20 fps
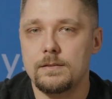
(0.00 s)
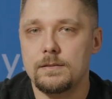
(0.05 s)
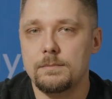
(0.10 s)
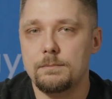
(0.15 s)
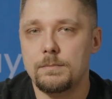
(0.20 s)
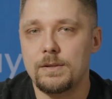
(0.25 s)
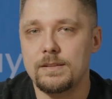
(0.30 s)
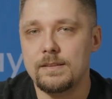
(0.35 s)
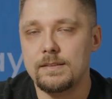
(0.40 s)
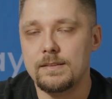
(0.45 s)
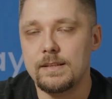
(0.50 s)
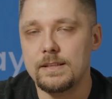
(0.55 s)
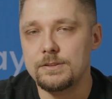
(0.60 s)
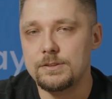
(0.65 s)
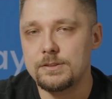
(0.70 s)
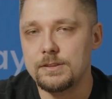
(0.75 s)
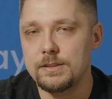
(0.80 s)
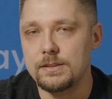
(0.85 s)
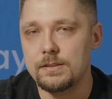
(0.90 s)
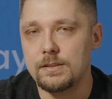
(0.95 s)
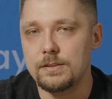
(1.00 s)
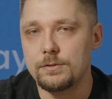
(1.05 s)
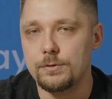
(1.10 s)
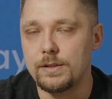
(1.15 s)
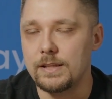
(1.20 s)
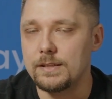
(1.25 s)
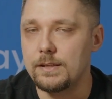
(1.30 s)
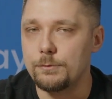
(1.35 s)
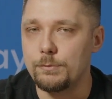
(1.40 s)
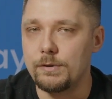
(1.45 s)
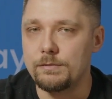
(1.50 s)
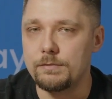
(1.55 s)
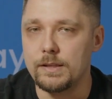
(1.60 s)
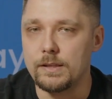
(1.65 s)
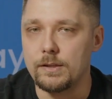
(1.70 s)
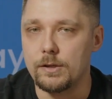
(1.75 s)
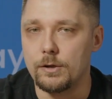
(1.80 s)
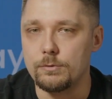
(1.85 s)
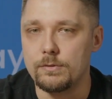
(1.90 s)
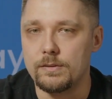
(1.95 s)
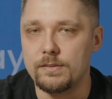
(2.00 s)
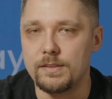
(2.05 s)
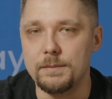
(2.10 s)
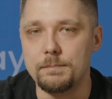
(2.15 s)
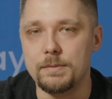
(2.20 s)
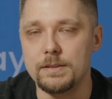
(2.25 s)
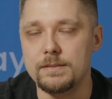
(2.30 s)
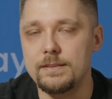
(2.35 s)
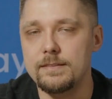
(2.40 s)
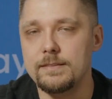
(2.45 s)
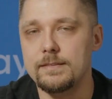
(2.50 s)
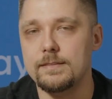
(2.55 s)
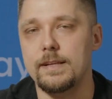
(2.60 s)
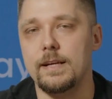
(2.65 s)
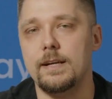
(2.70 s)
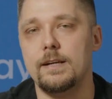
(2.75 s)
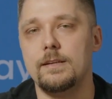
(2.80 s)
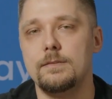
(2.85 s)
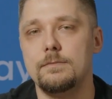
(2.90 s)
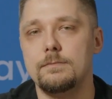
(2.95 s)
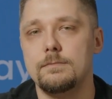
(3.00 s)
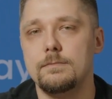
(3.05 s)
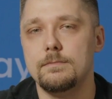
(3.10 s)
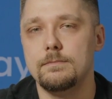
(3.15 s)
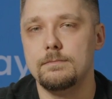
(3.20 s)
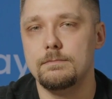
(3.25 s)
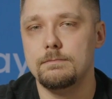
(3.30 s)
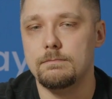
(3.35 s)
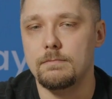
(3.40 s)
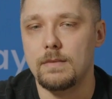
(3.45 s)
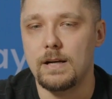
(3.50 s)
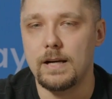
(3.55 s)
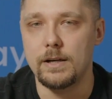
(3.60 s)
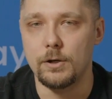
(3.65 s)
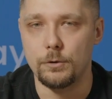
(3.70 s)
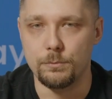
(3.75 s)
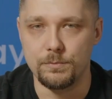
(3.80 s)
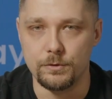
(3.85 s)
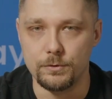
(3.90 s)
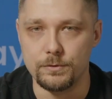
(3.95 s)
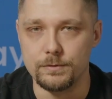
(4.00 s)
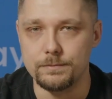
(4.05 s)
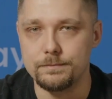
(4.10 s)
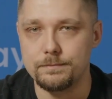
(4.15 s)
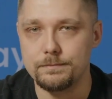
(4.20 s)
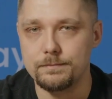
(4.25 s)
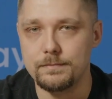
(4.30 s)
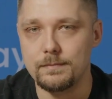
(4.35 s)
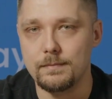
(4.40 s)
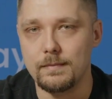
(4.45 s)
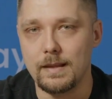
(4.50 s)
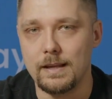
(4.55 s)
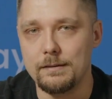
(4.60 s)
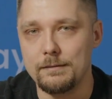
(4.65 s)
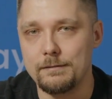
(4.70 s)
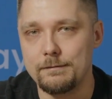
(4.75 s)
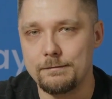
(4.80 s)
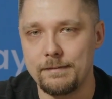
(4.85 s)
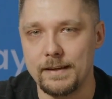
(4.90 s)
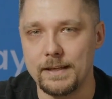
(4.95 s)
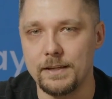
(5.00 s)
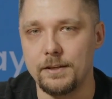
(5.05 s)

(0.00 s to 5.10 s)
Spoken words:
presentation together with the code snippets there. I hope soon. Thank